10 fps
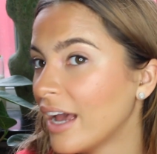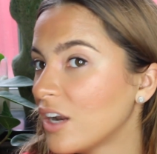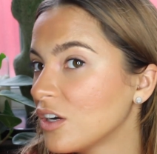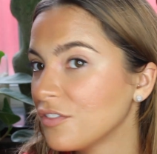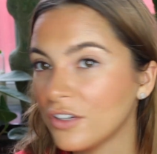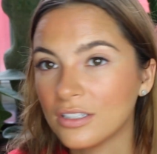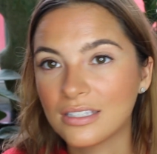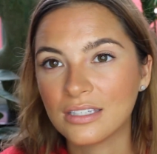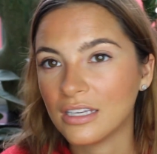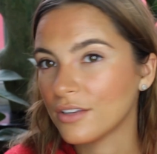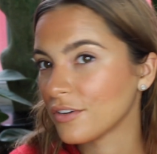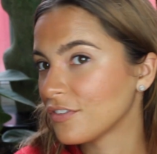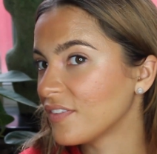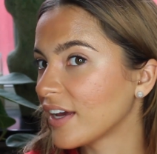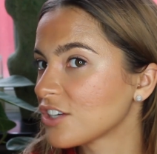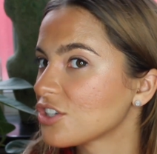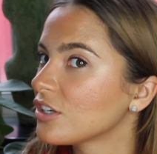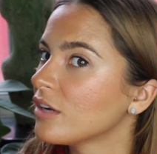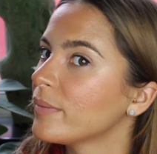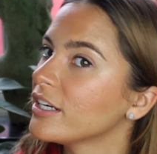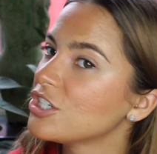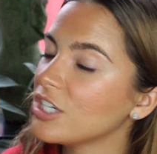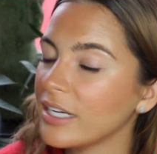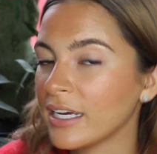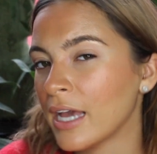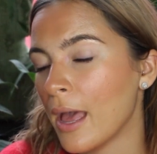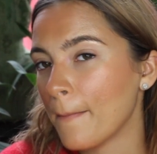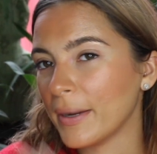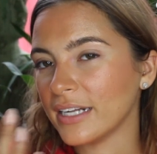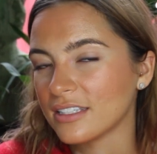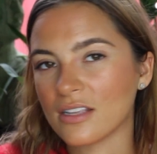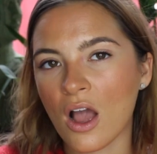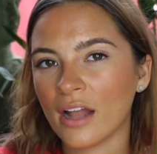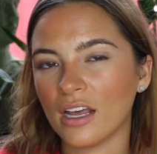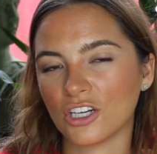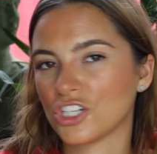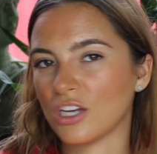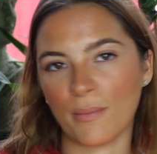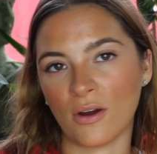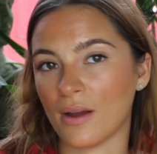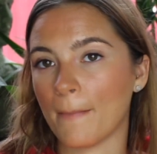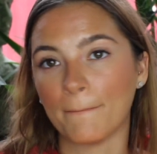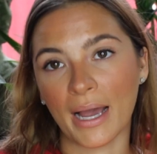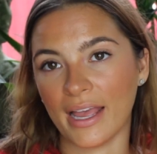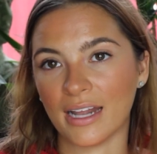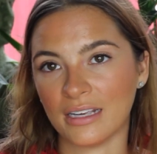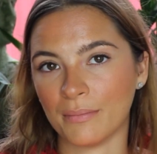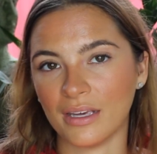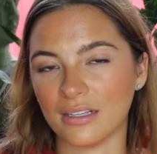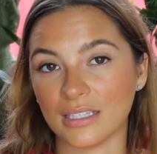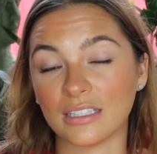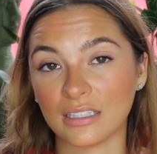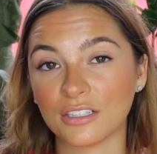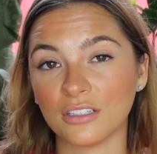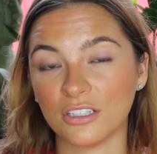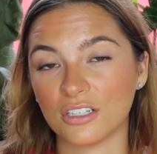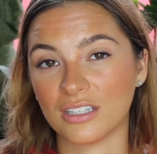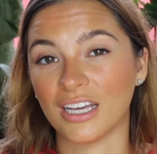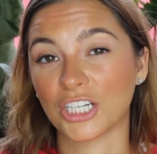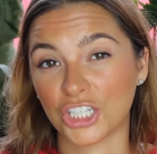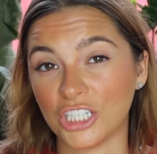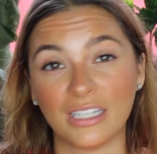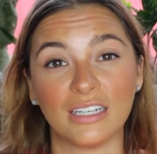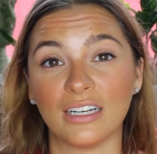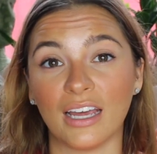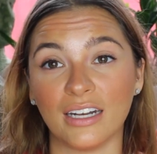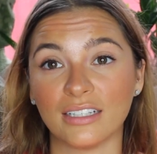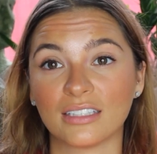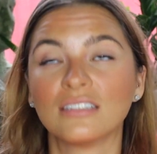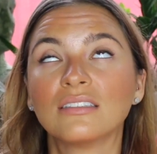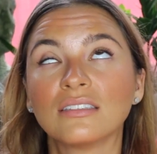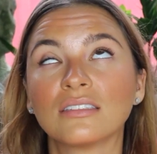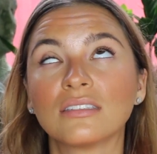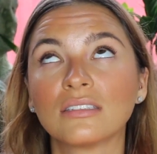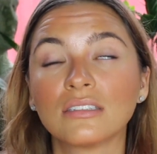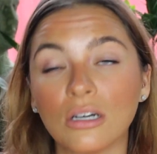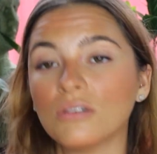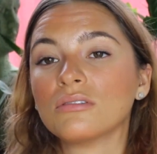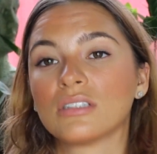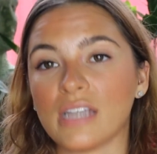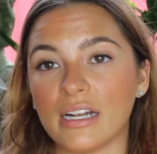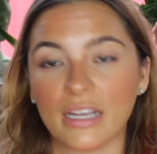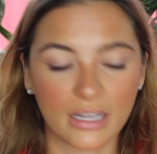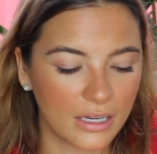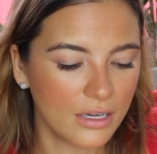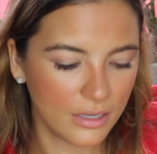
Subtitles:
I don't know if you can see the reflection on my cheek, but it's not a shimmer by any means. It's literally just a sheen, and it's so stunning.